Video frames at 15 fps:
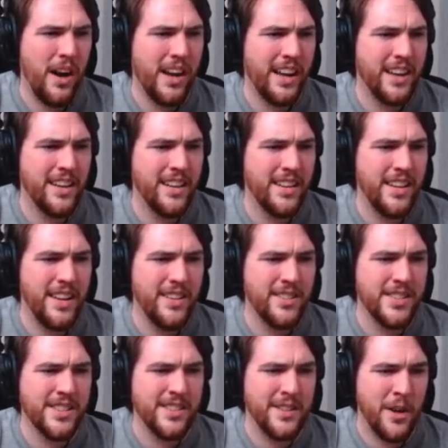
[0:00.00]
it a little
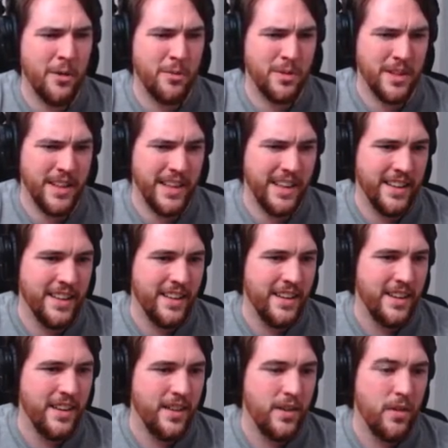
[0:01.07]
slowly.
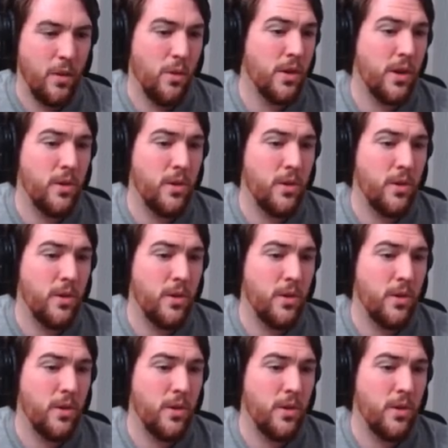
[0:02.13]
Or